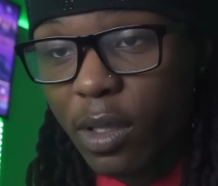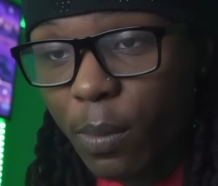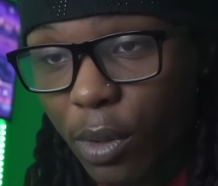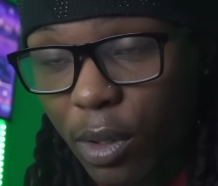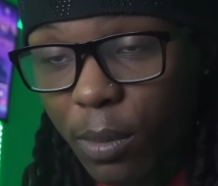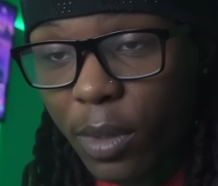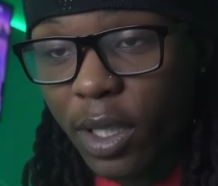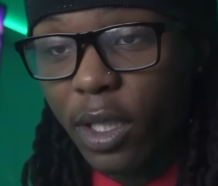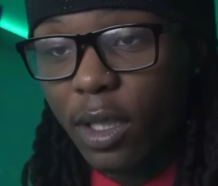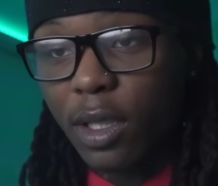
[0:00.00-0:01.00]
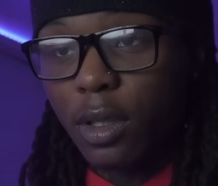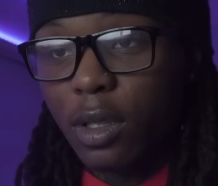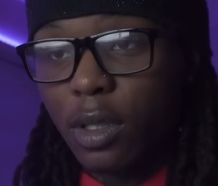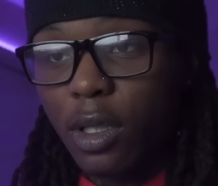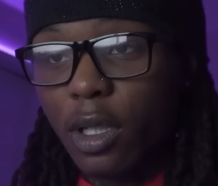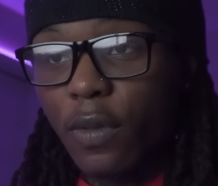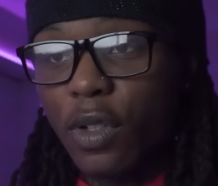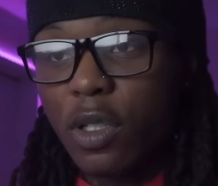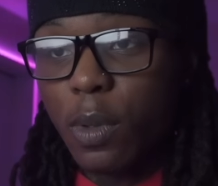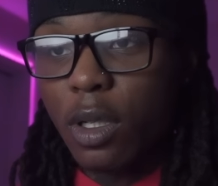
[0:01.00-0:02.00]
teeth pulled, Monday, oh, you're
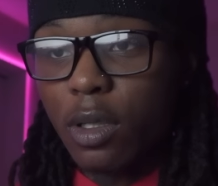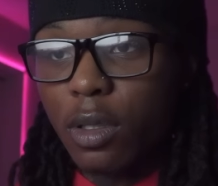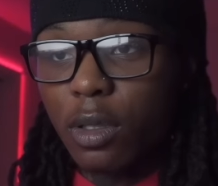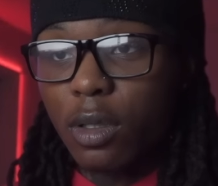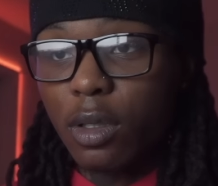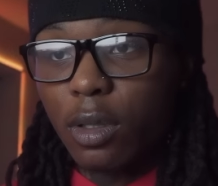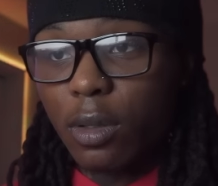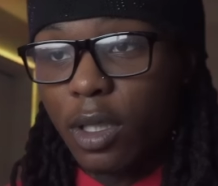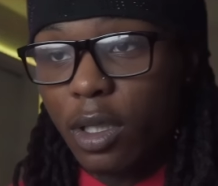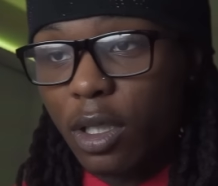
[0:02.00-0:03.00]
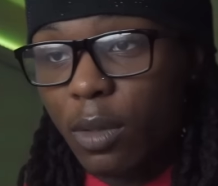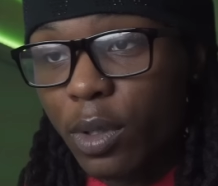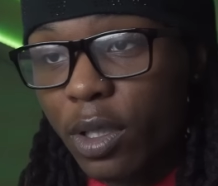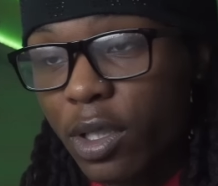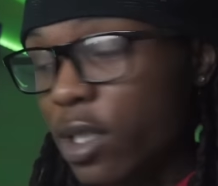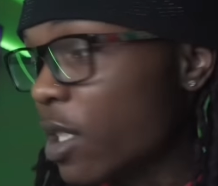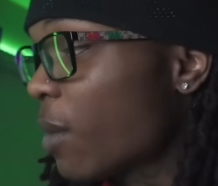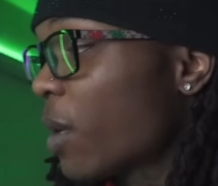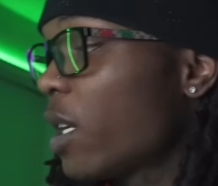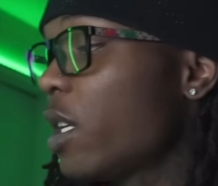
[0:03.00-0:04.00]
finna spark up right now, brother. Just got
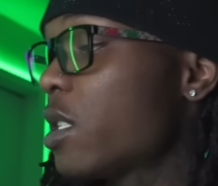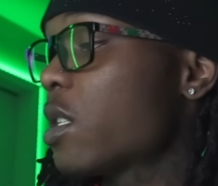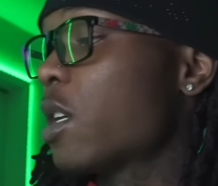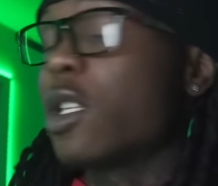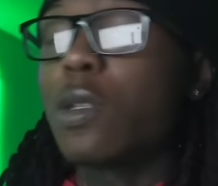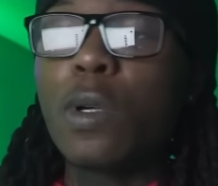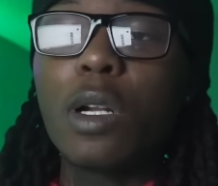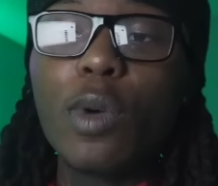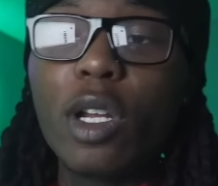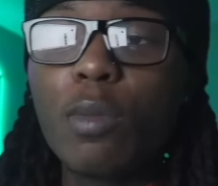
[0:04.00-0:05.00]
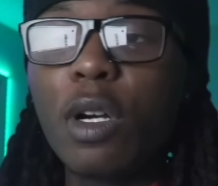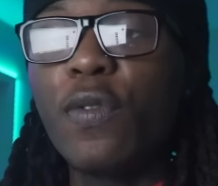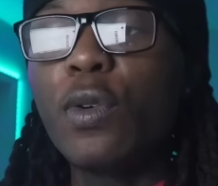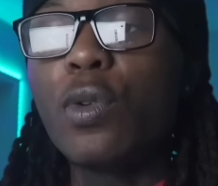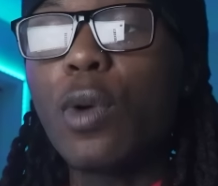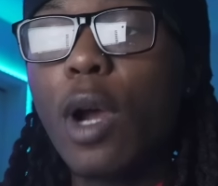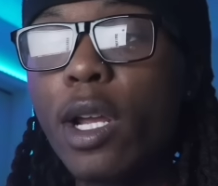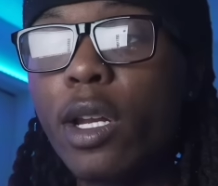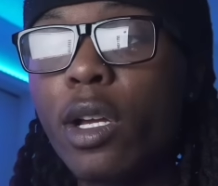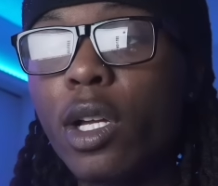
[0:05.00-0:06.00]
my eat. Twin, I'm waiting on my food right
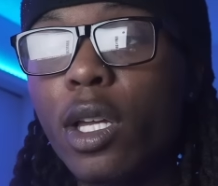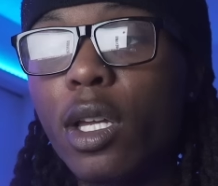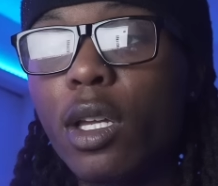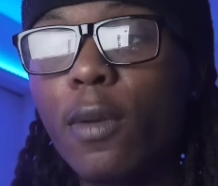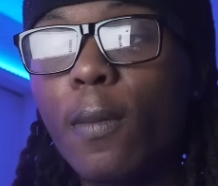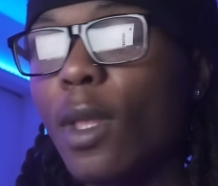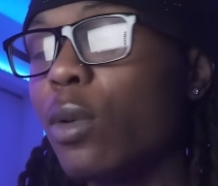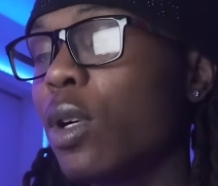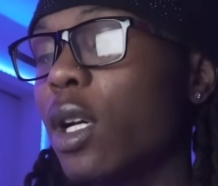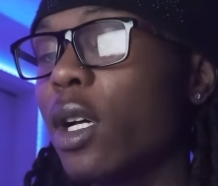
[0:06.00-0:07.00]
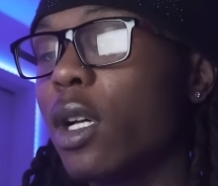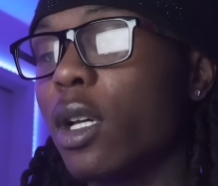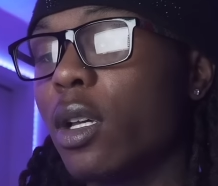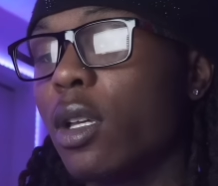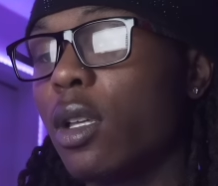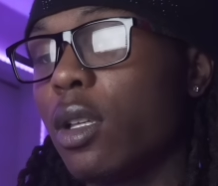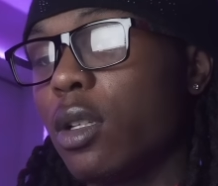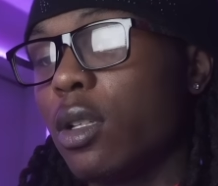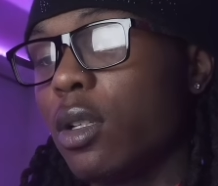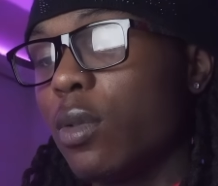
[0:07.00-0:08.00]
now, gang. Oh, God.
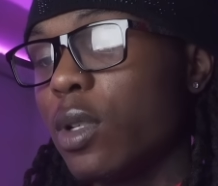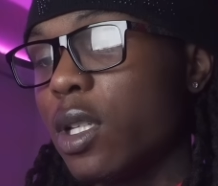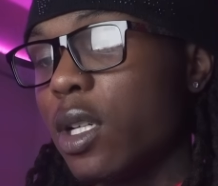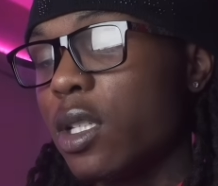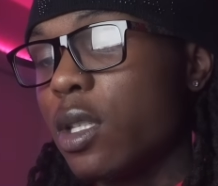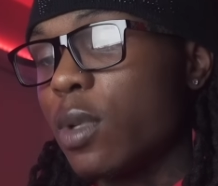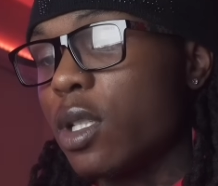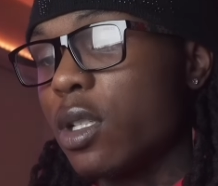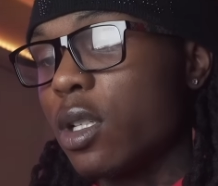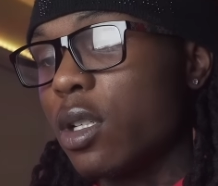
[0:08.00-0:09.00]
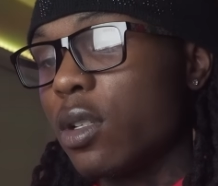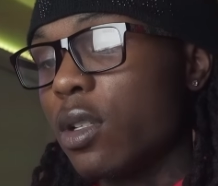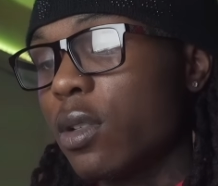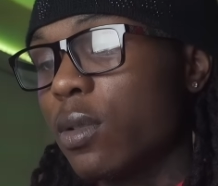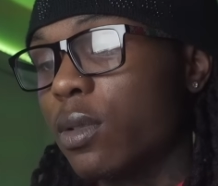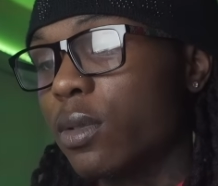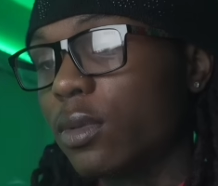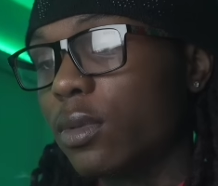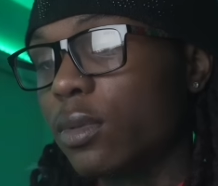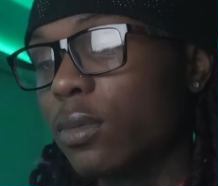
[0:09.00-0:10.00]
What time they say my shit getting here now?
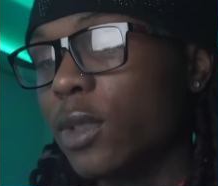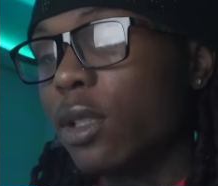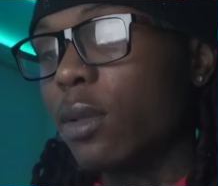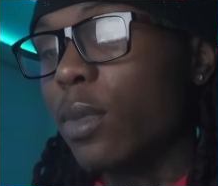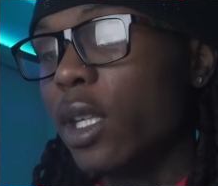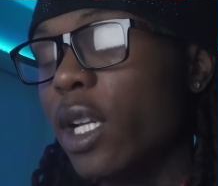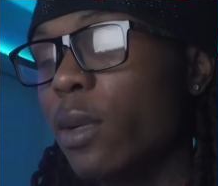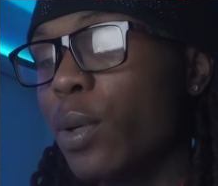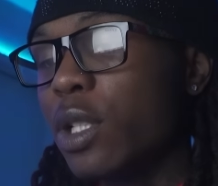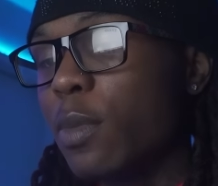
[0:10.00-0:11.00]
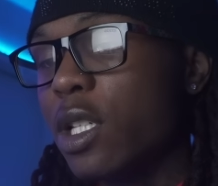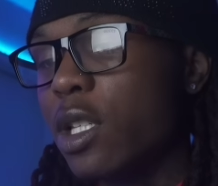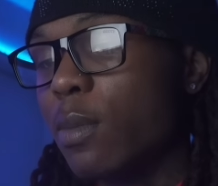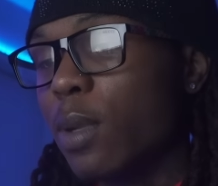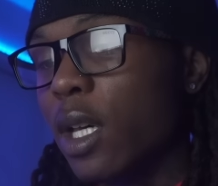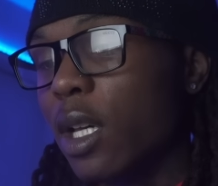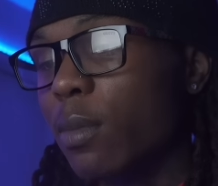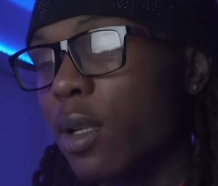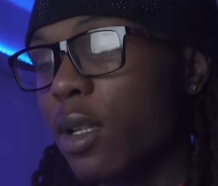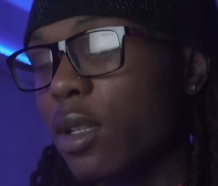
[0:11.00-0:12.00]
Bruh, they didn't push my shit back,
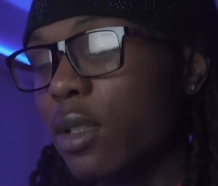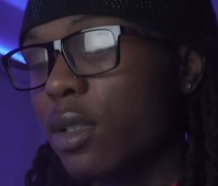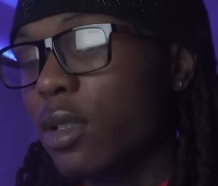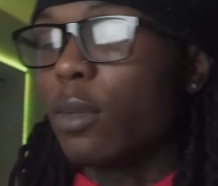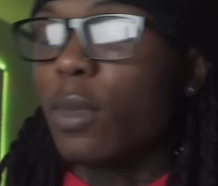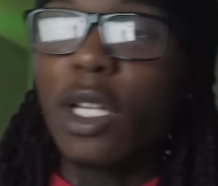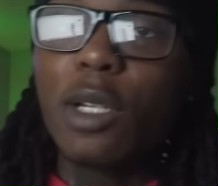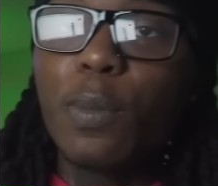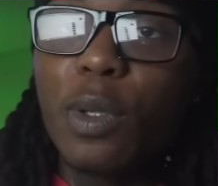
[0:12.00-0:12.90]
bruh. But they didn't